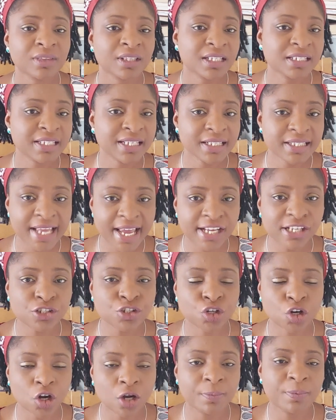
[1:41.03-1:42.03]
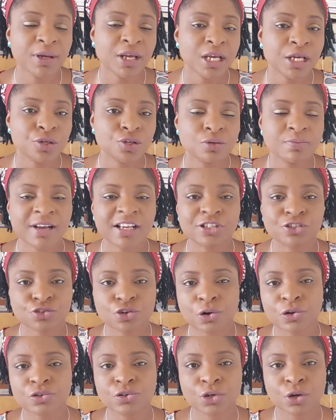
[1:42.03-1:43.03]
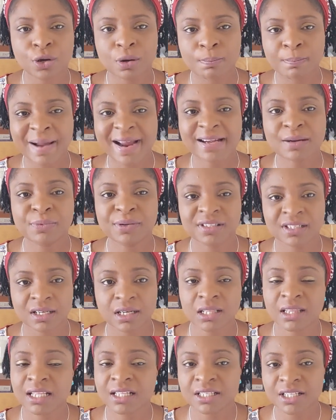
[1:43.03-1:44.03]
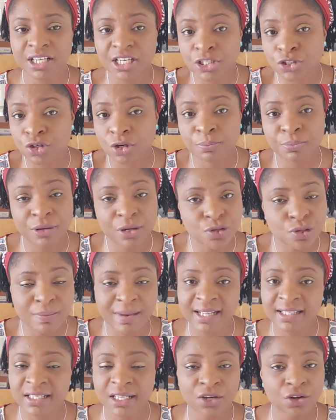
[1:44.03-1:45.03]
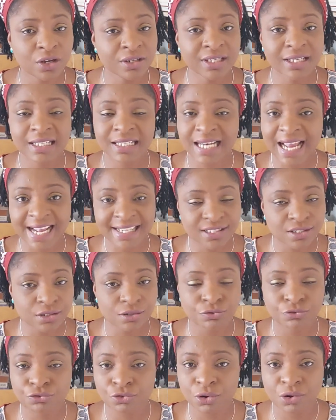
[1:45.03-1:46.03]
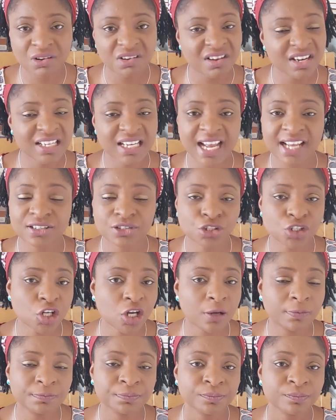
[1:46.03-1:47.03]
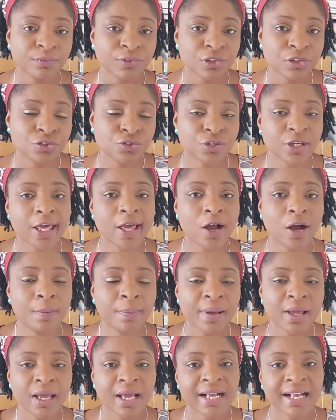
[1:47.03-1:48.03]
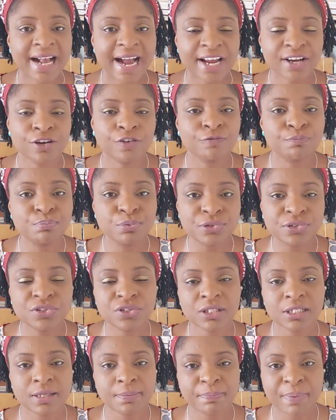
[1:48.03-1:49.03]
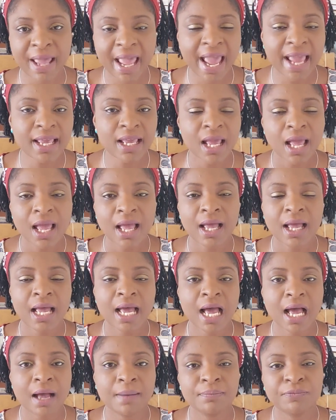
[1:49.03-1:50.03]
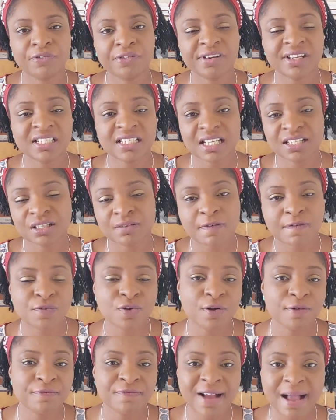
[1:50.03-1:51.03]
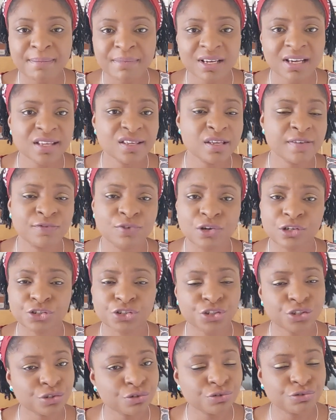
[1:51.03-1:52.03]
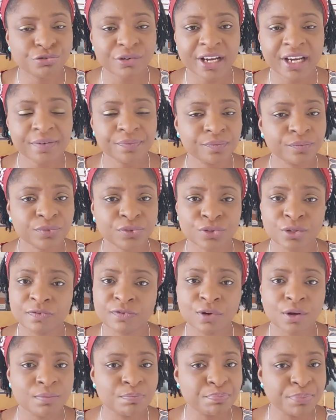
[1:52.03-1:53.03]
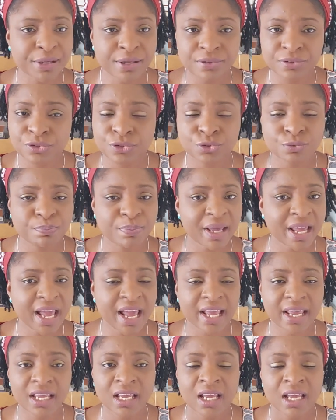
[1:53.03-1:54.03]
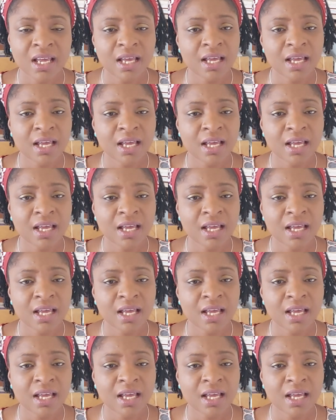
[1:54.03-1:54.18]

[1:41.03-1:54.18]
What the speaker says: it's a day job, you might struggle to combine it with another day job, but you might take on a night role, a night job, to help kind of boost the pay. For instance, if you've got family, you've got children, you've got bills to pay,